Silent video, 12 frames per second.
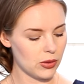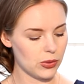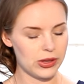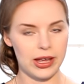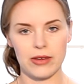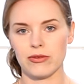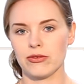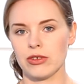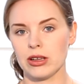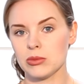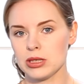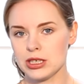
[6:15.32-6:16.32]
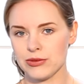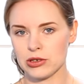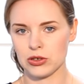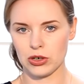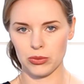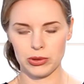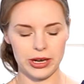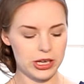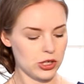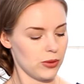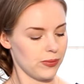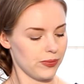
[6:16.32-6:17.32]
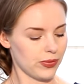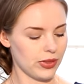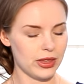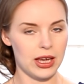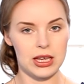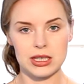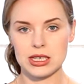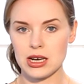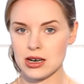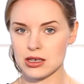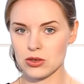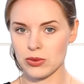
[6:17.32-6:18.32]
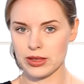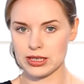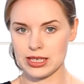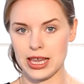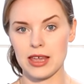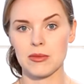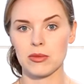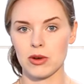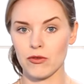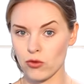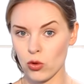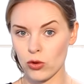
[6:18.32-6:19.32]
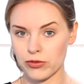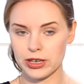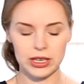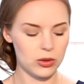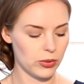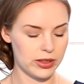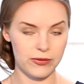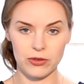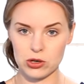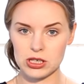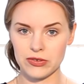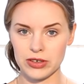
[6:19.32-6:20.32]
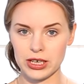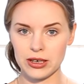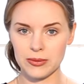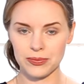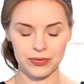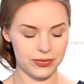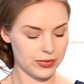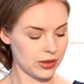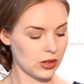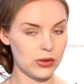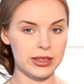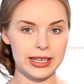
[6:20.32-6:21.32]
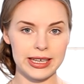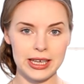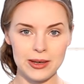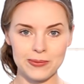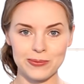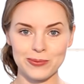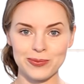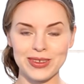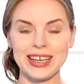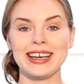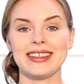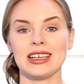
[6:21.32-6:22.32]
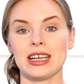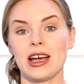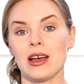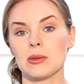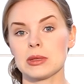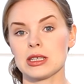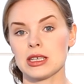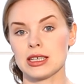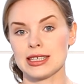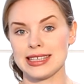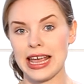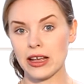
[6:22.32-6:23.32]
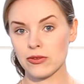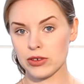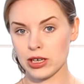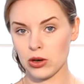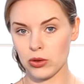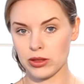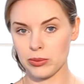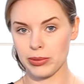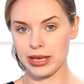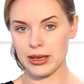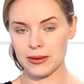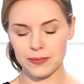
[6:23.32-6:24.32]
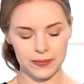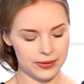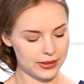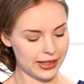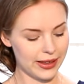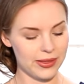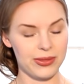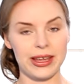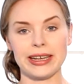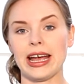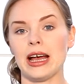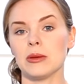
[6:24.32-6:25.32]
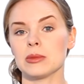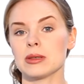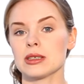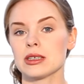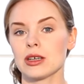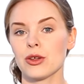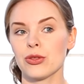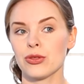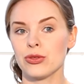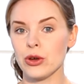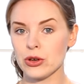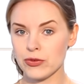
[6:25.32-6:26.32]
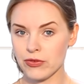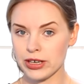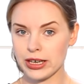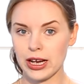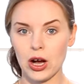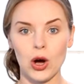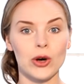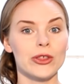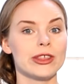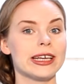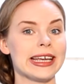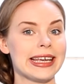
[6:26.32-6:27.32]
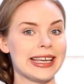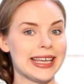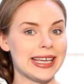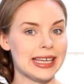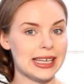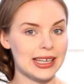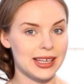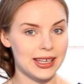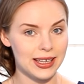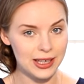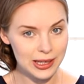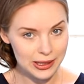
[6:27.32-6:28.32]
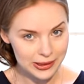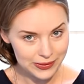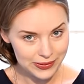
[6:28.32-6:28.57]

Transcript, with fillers: will have a little bit different combination. I start with the same four finger, with the first finger on the E, then comes second finger on the B, then comes third finger on the E